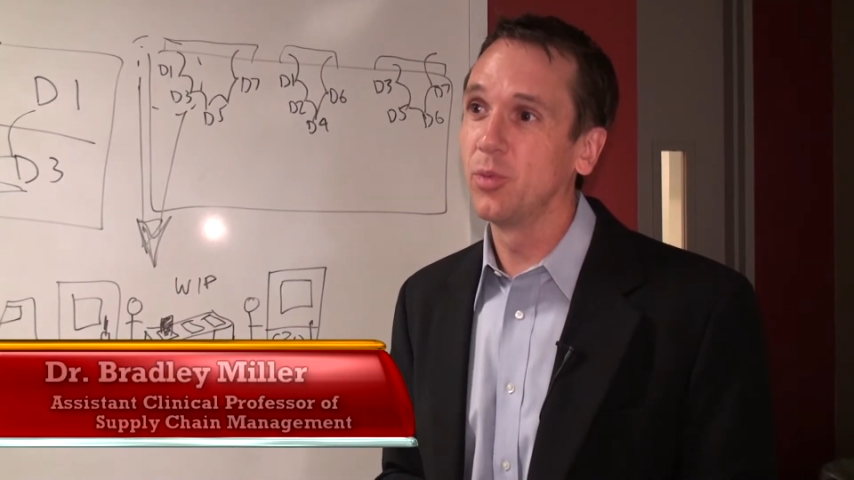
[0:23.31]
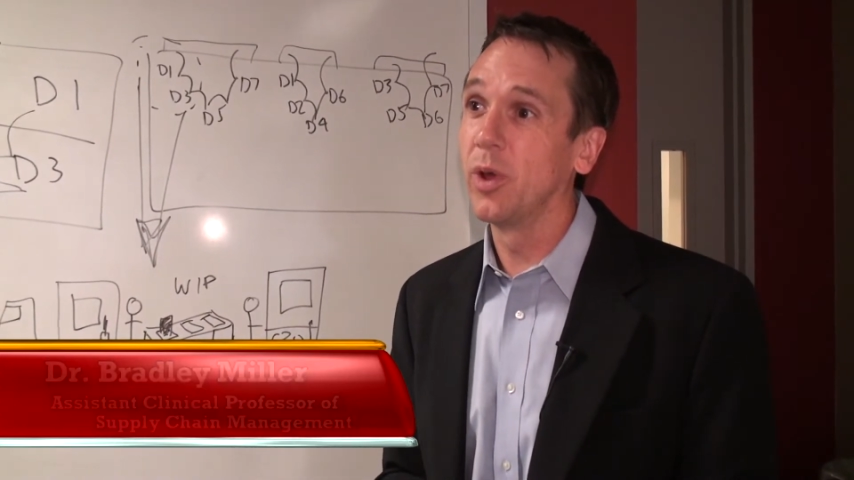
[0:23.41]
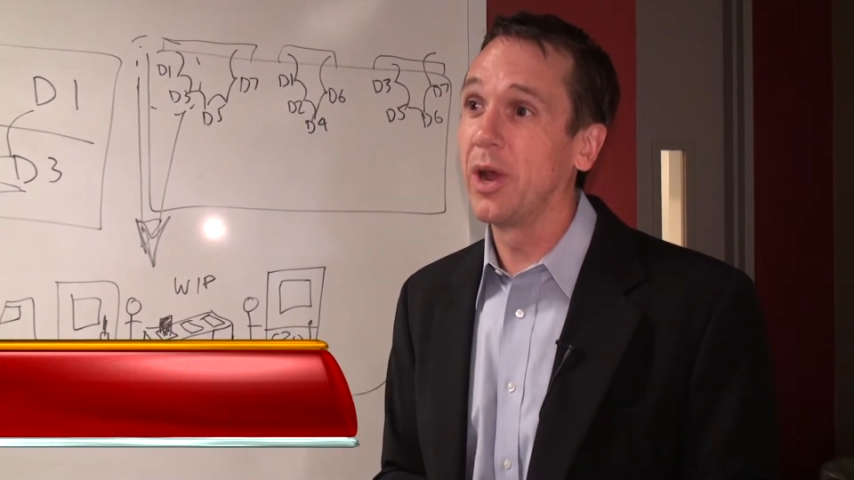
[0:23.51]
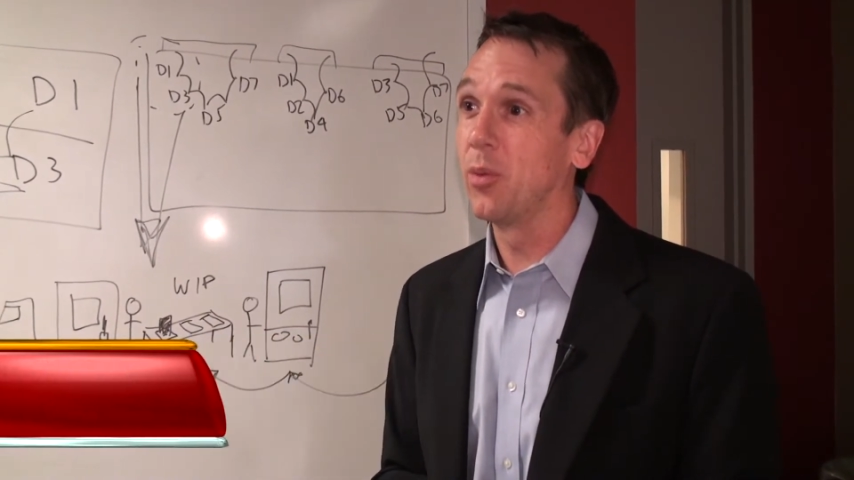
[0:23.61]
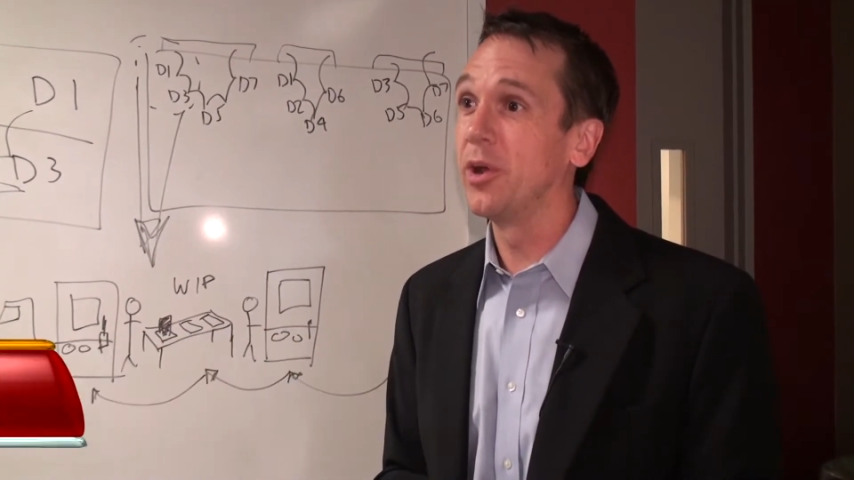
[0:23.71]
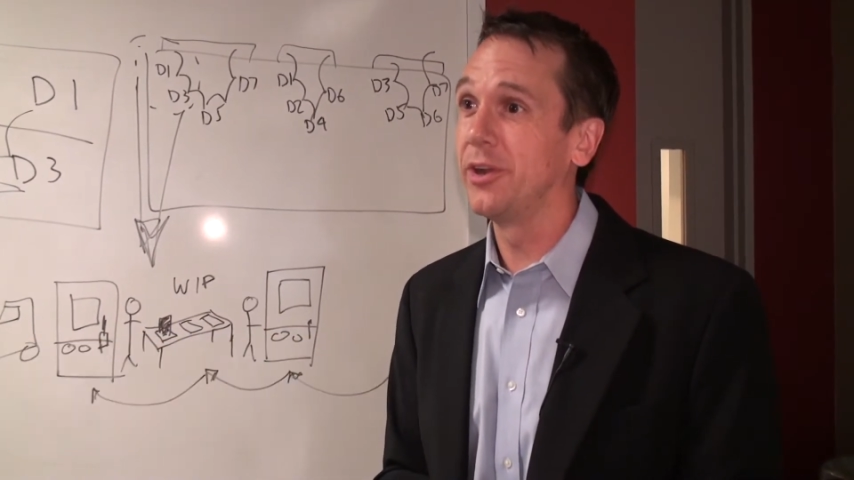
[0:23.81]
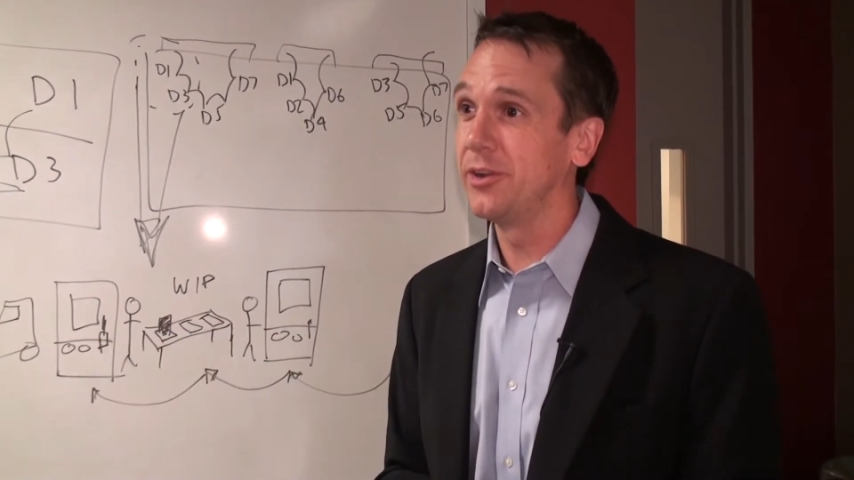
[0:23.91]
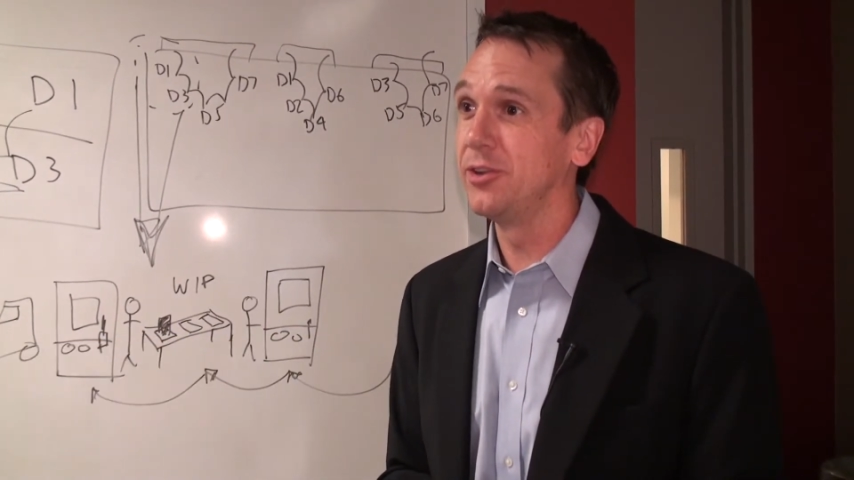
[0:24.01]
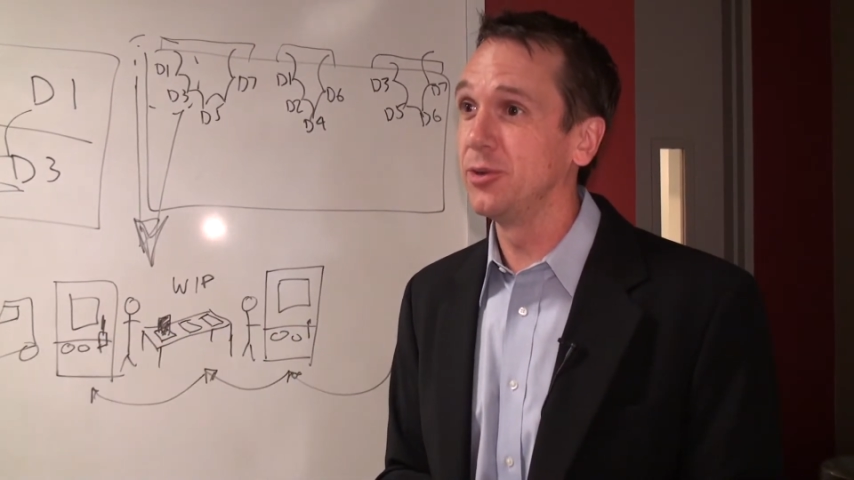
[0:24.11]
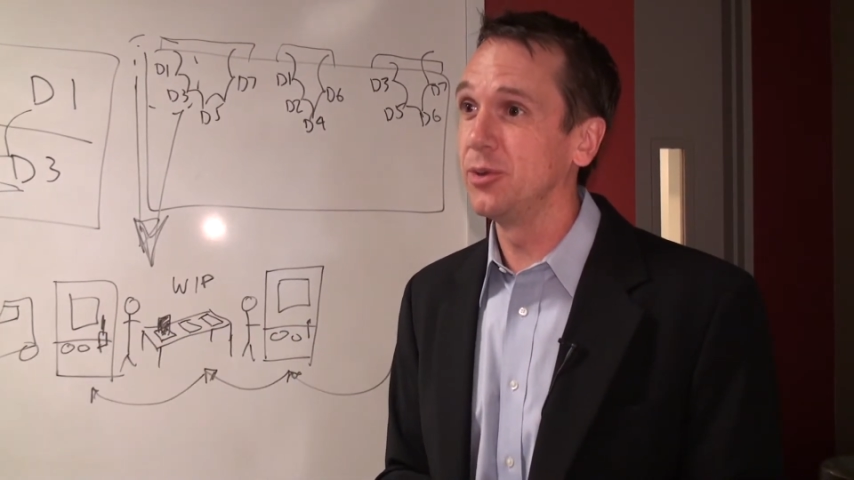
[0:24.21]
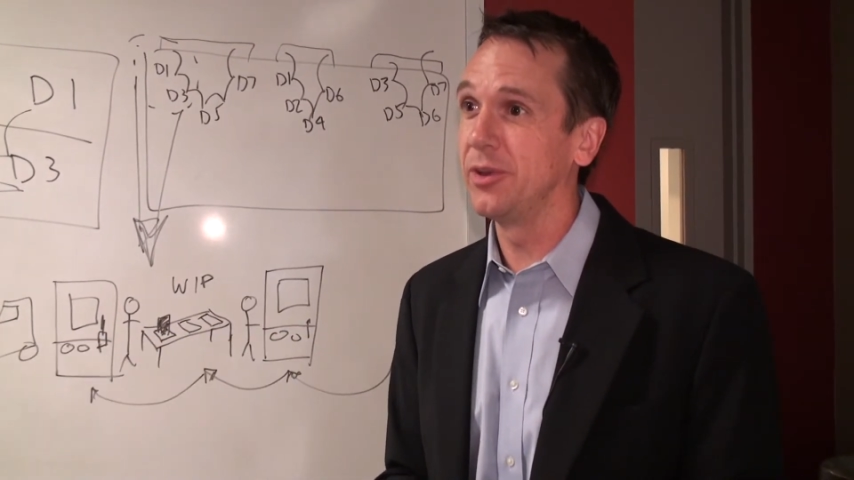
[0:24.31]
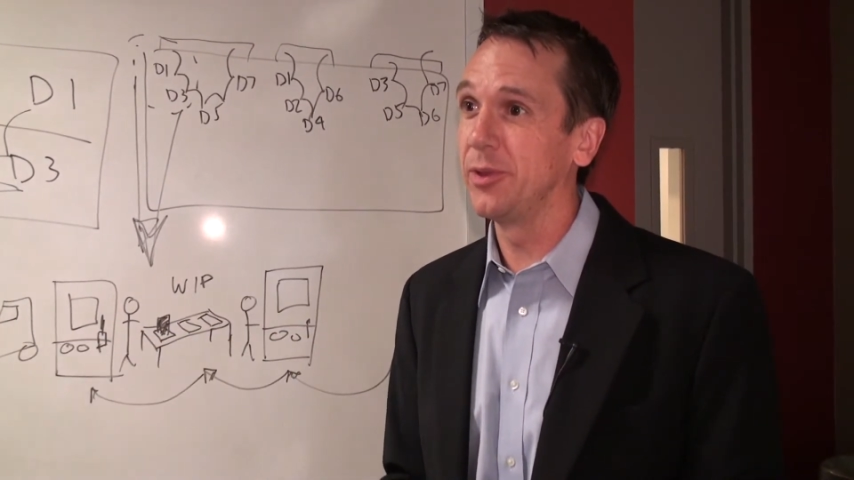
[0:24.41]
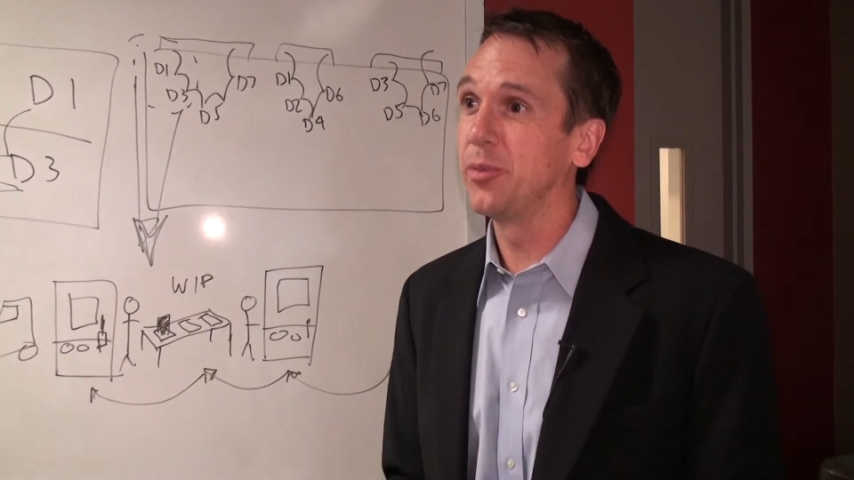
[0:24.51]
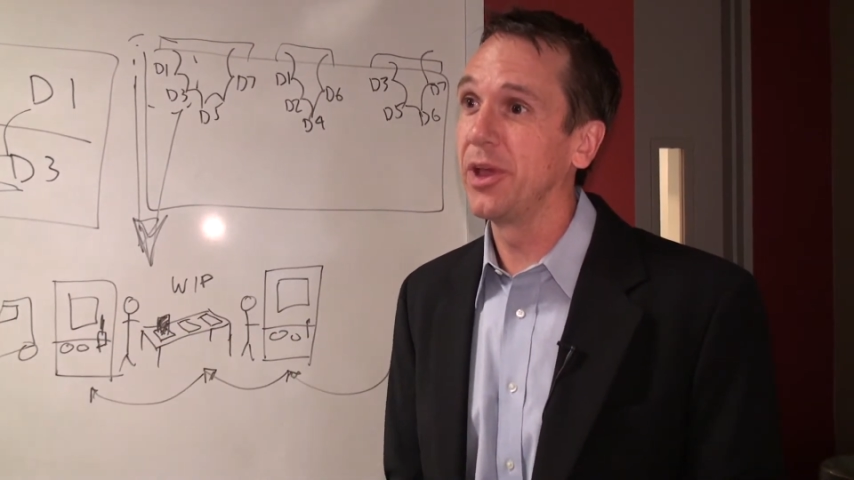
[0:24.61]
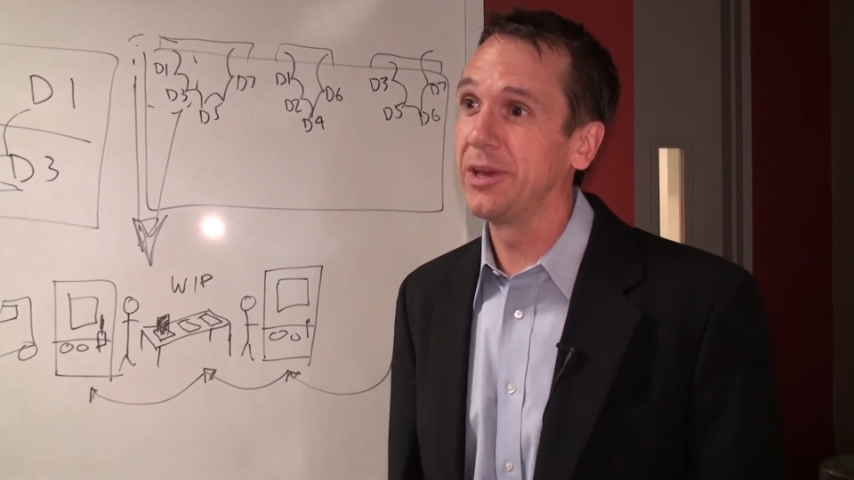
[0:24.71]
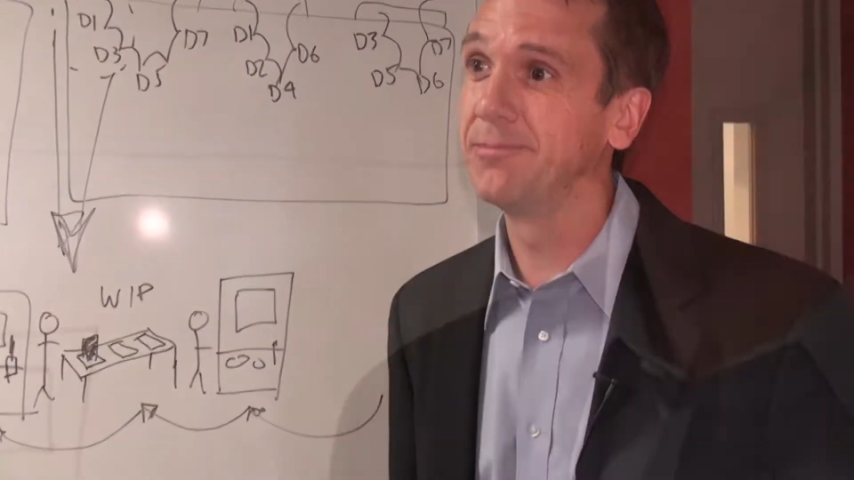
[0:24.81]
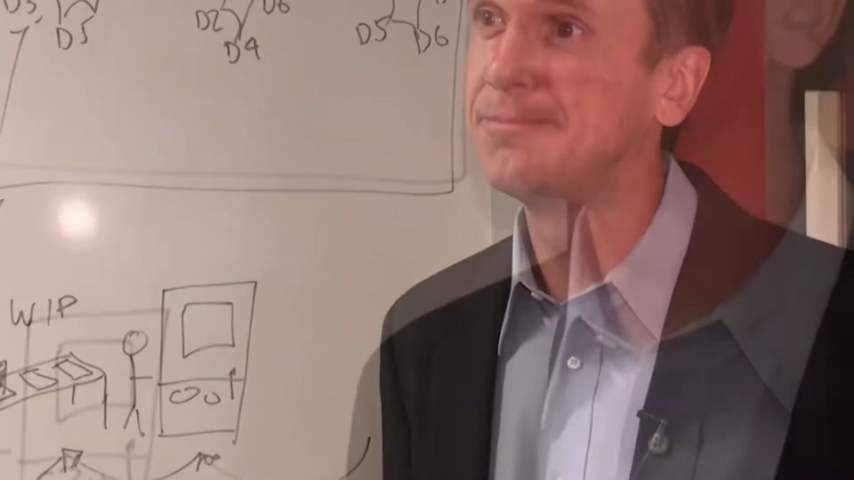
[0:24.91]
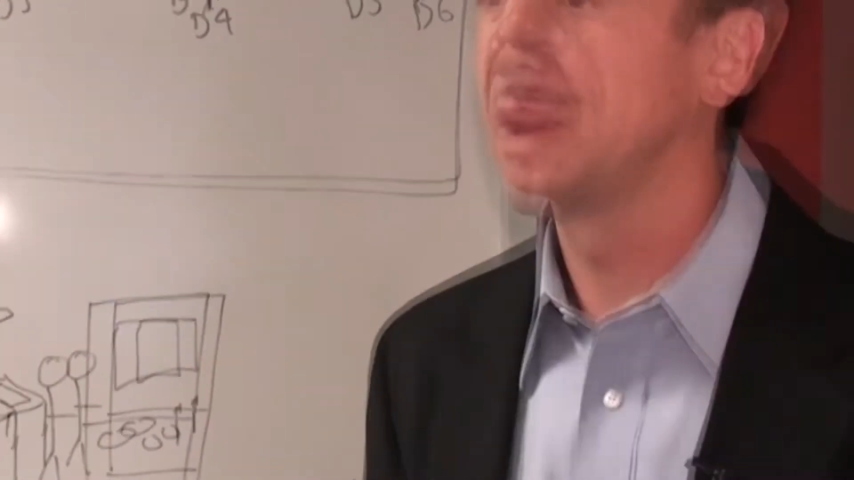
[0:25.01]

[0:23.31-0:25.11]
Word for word: what I wanted to do in the plant.